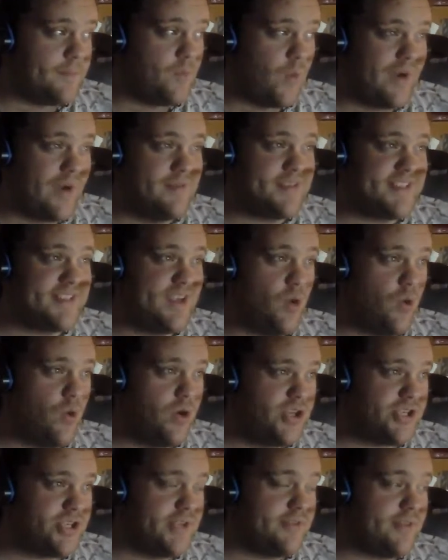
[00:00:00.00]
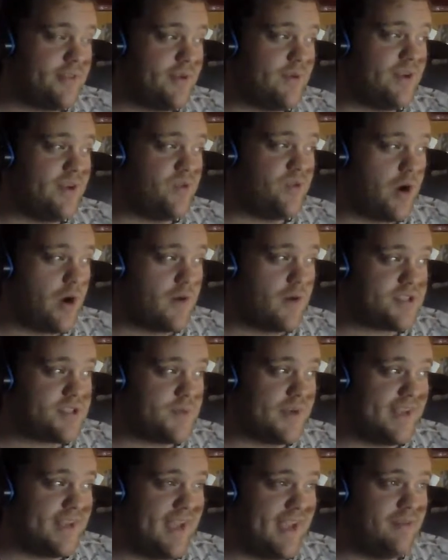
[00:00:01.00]
Where's the origin theory in regards to
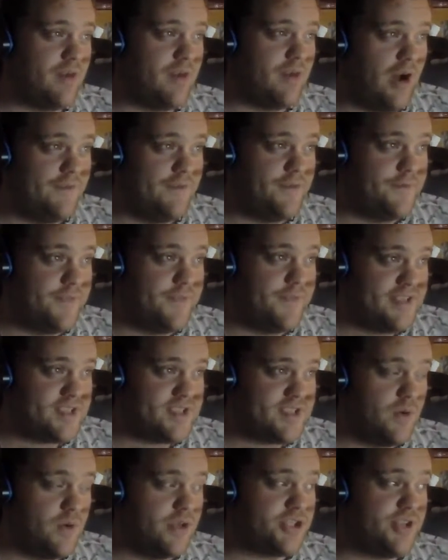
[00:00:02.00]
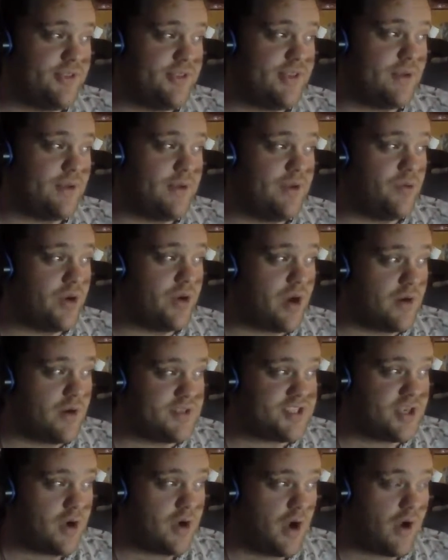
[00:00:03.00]
it? Again, off of this origin theory in regards
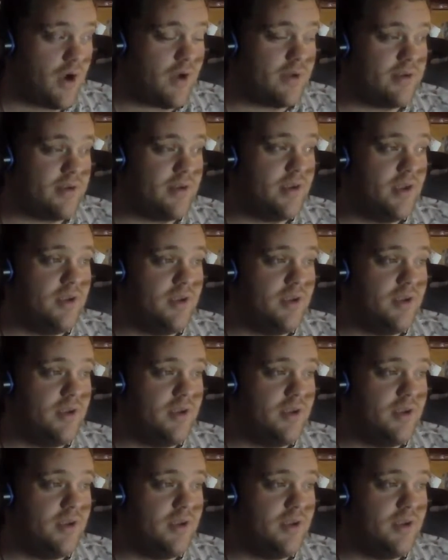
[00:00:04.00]
to God,